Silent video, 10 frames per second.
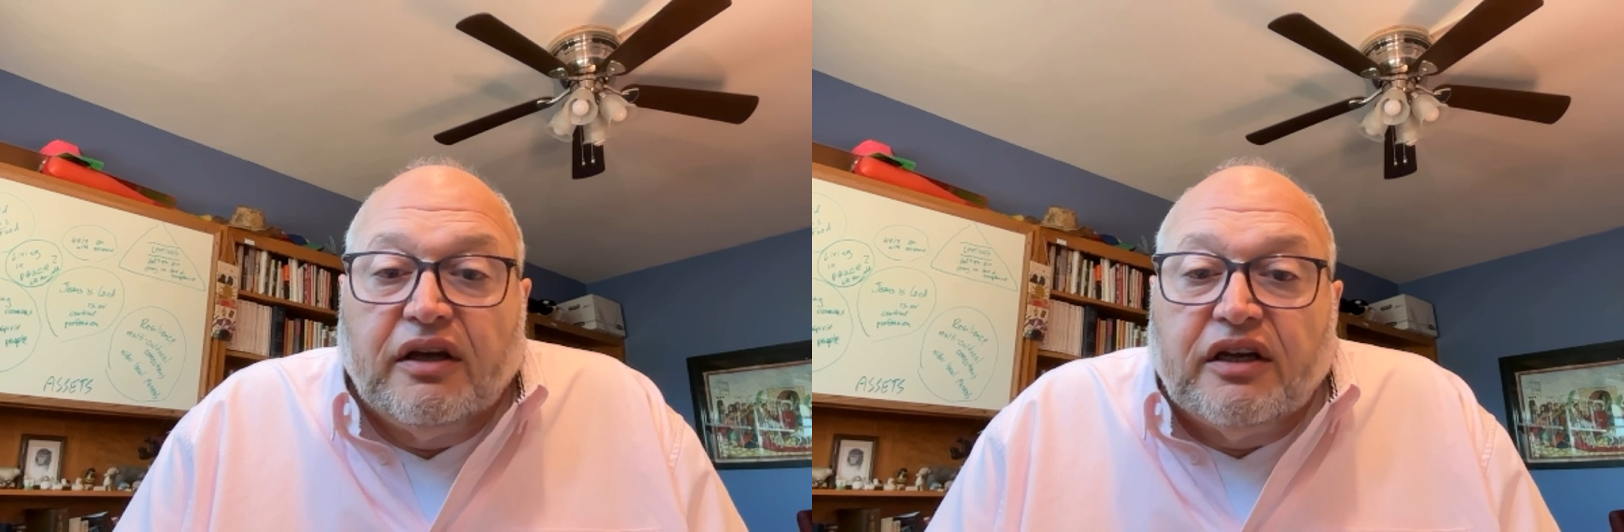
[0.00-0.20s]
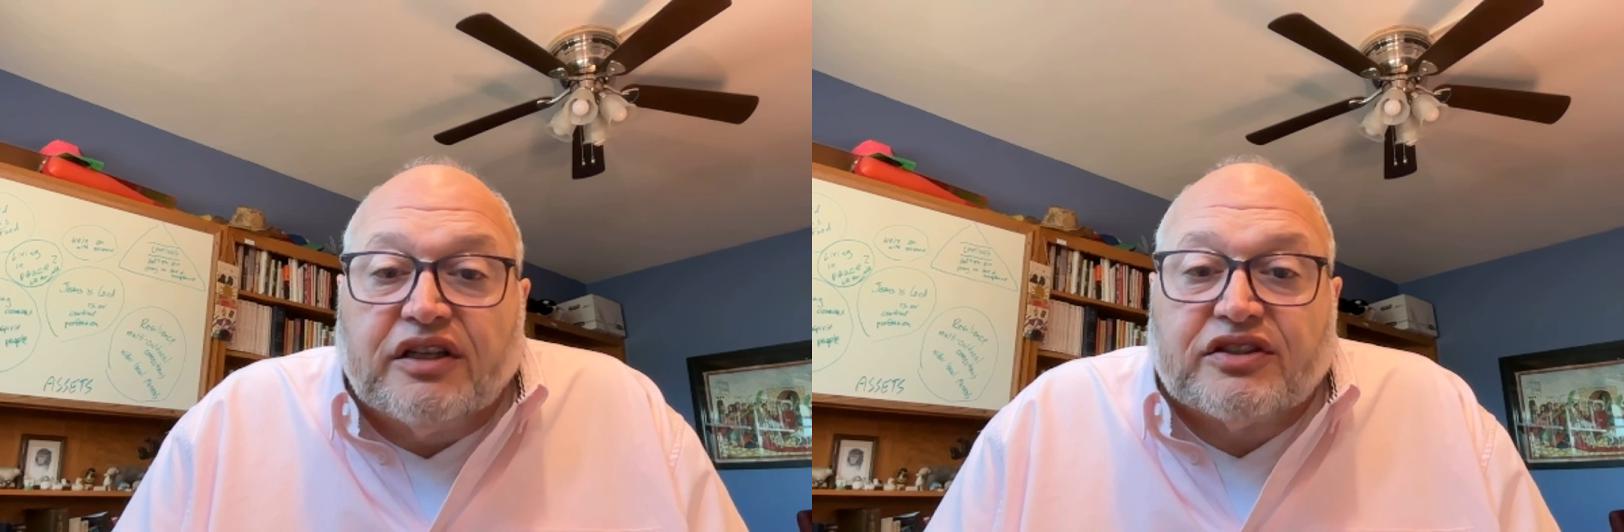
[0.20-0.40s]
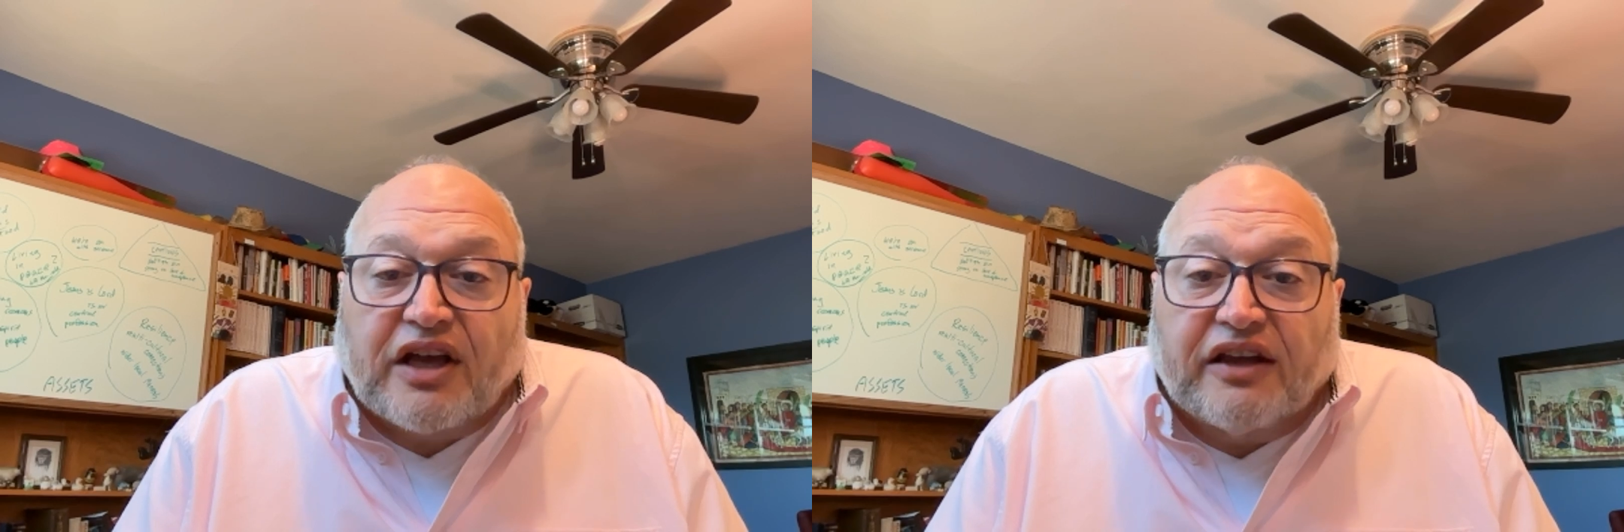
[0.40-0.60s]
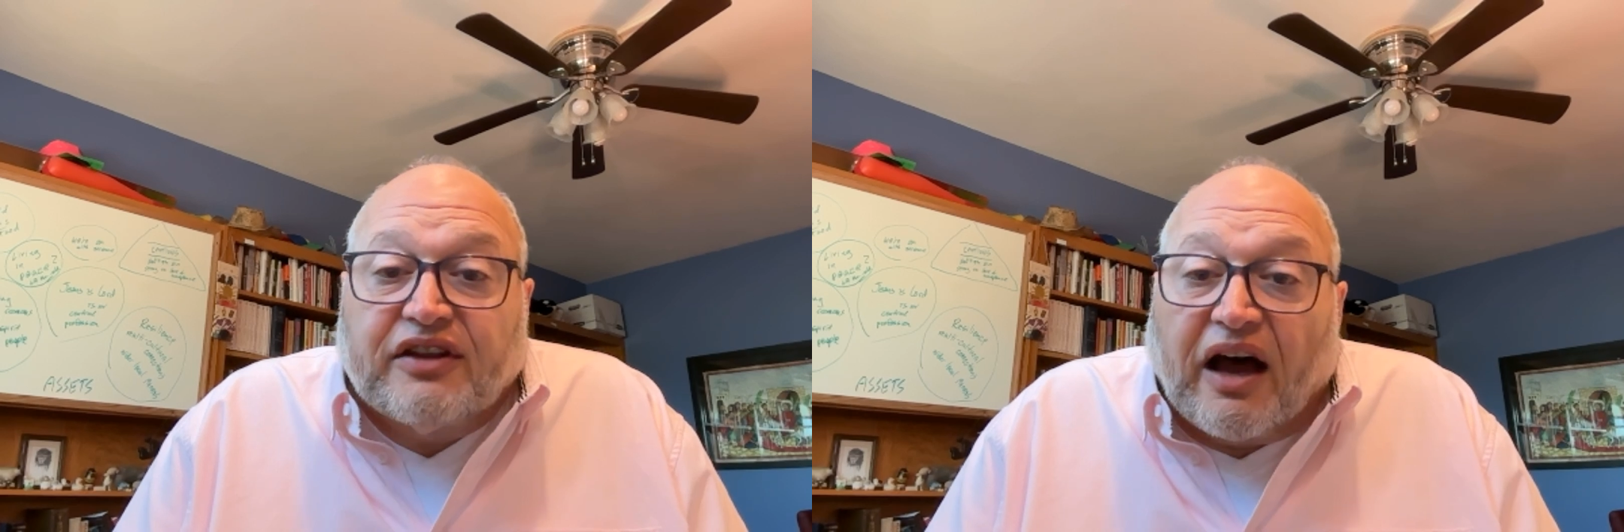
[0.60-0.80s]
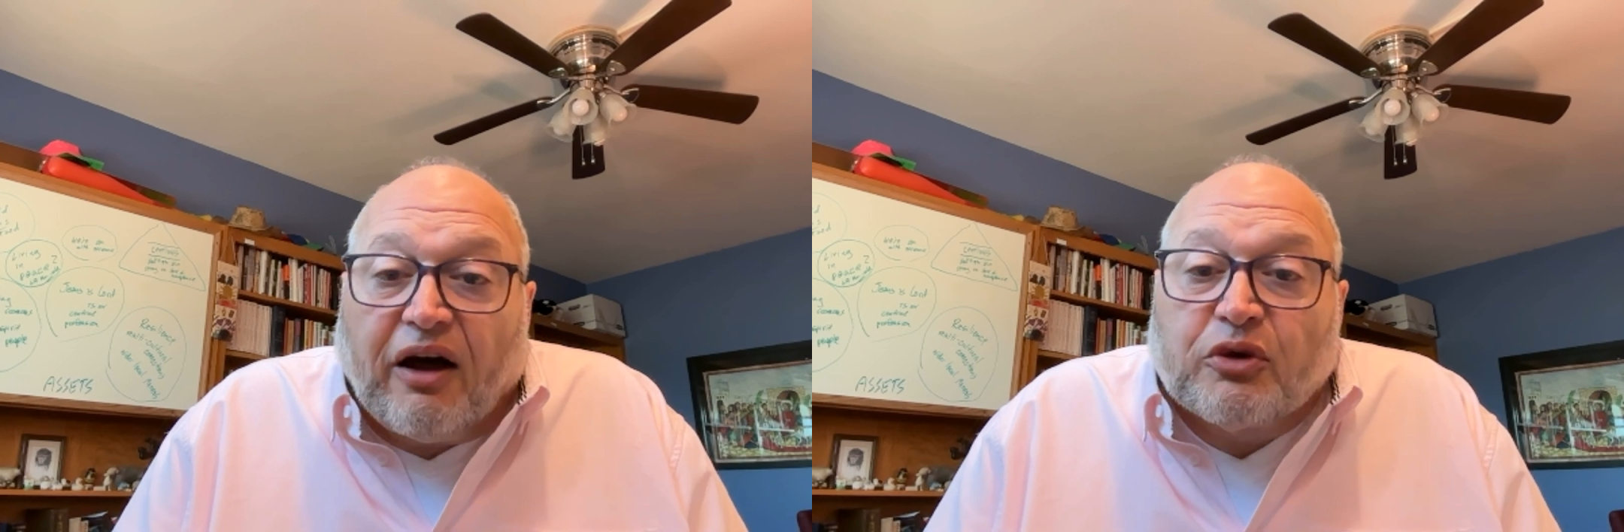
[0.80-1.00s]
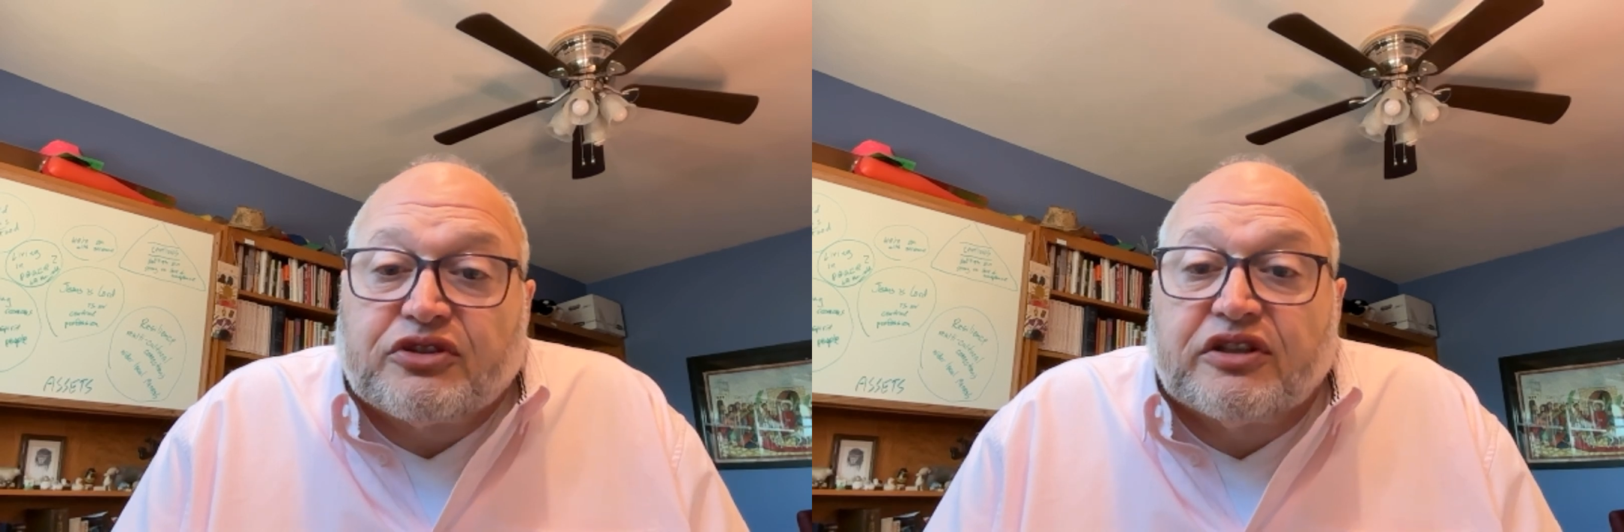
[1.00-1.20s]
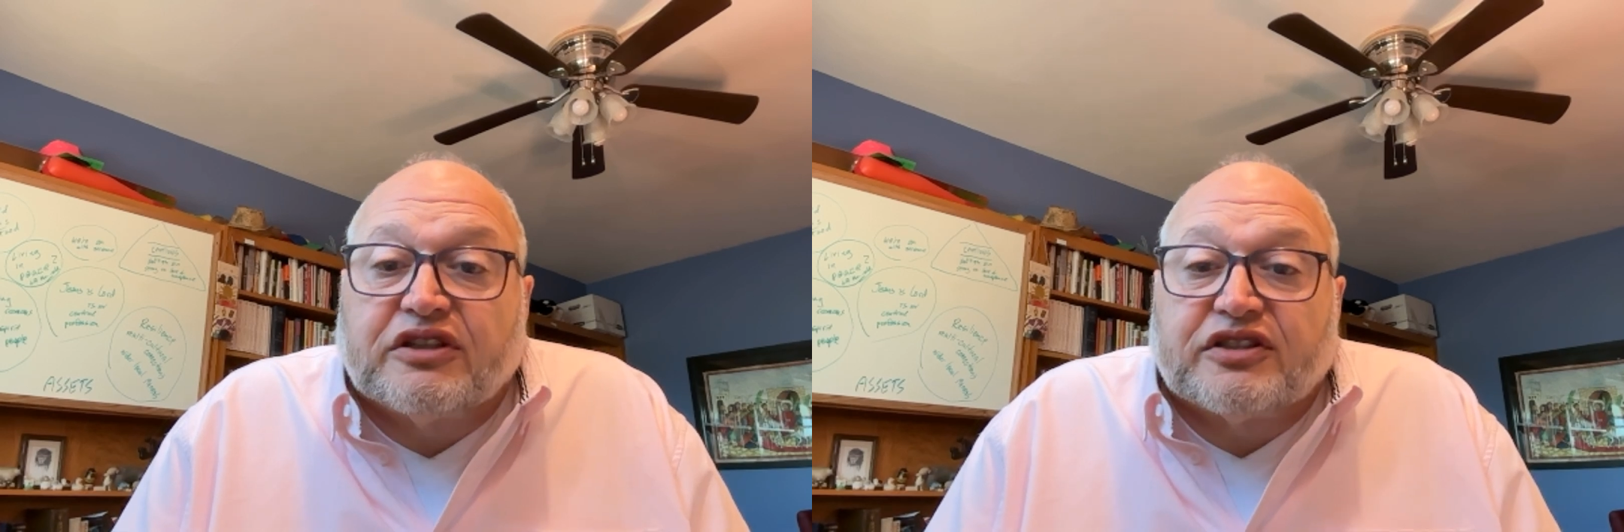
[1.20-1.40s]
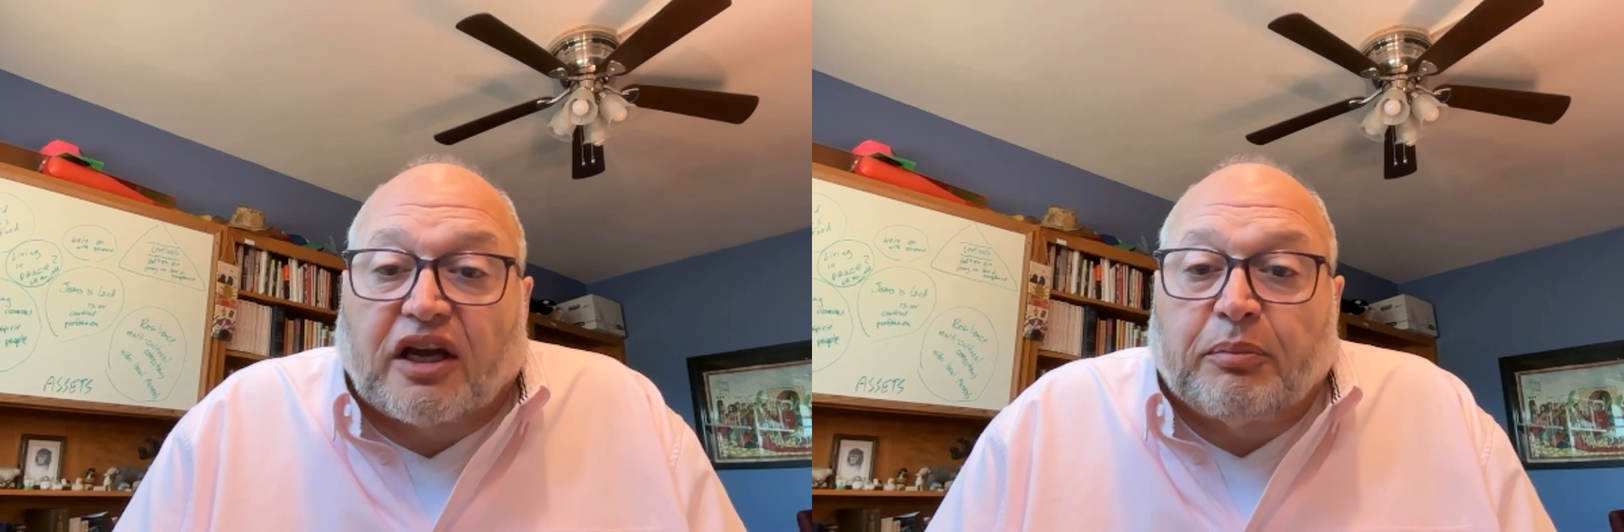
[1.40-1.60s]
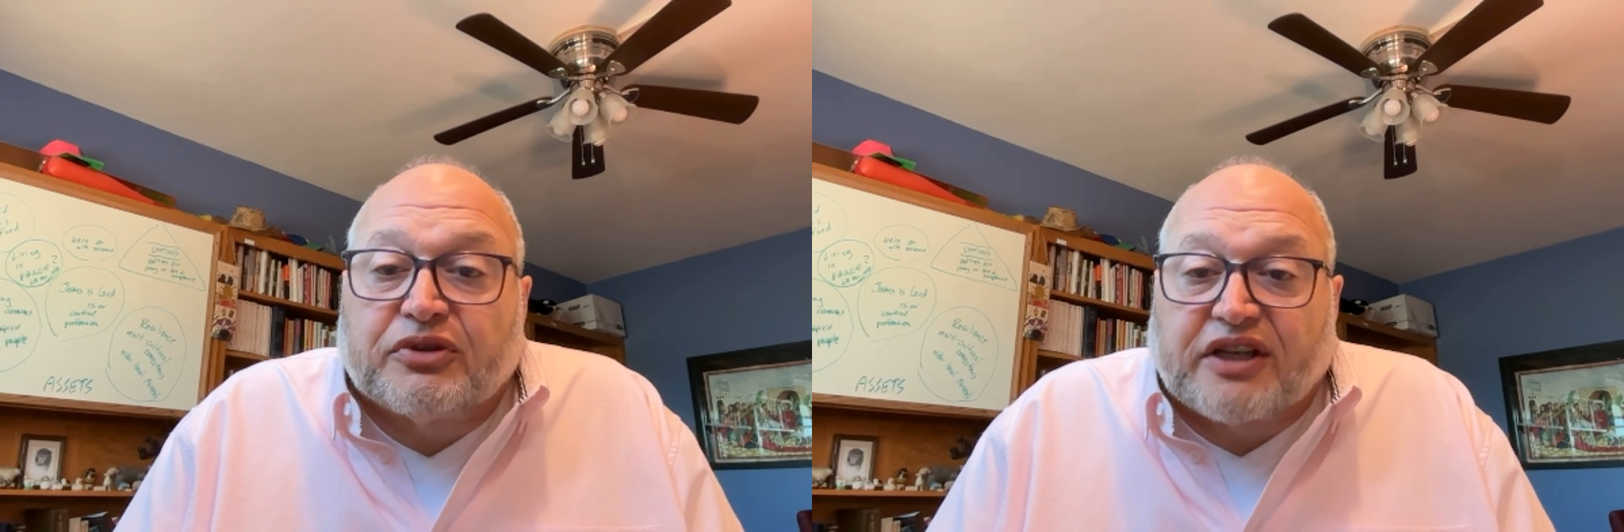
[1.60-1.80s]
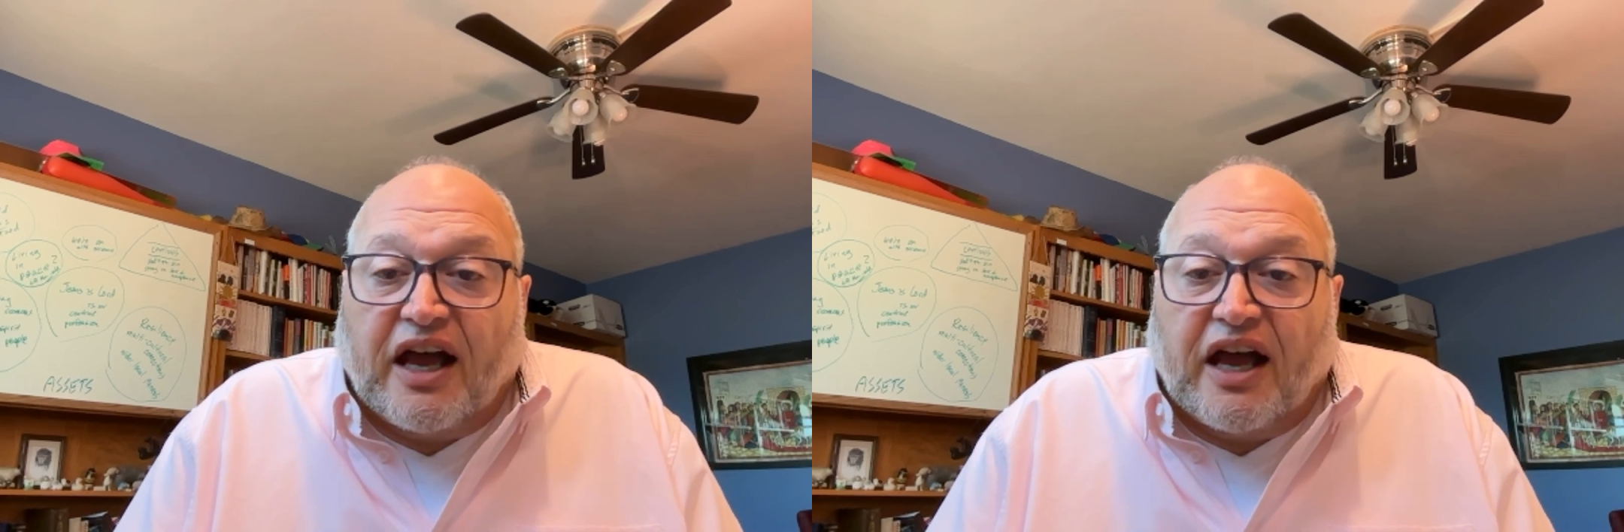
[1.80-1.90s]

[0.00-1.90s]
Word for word: Inside the house, the disciples